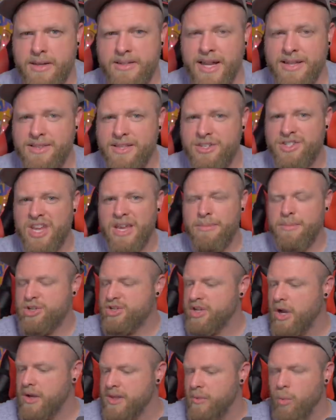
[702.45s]
Is that the same
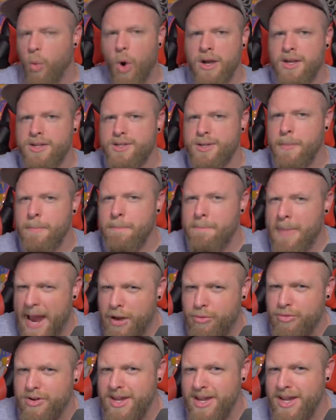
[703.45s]
Michelle that wanted to
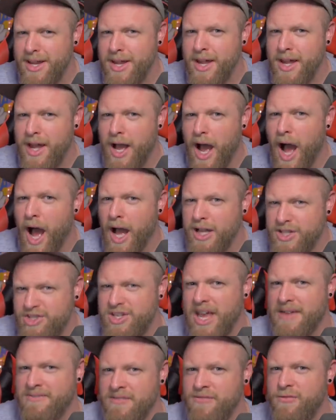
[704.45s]
marry a
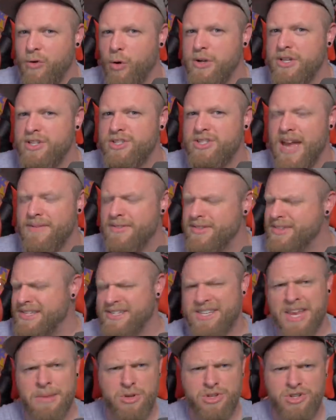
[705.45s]
747? The
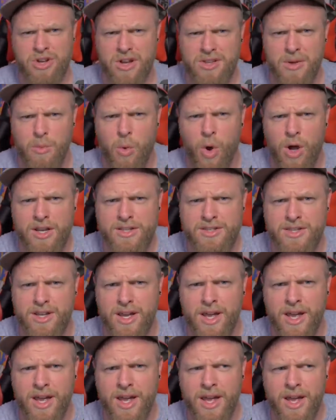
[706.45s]
same Michelle that wanted
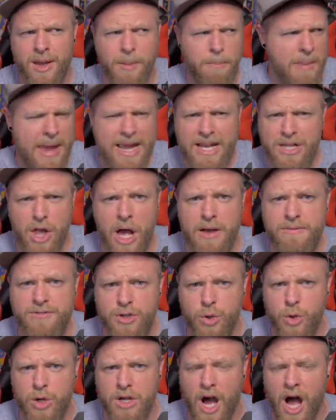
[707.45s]
to make love
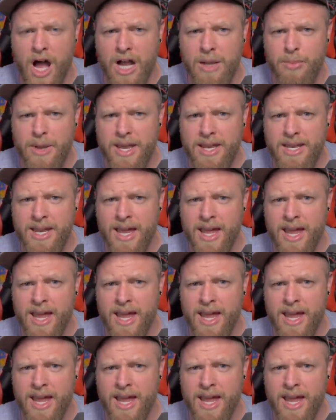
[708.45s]
to a cockpit?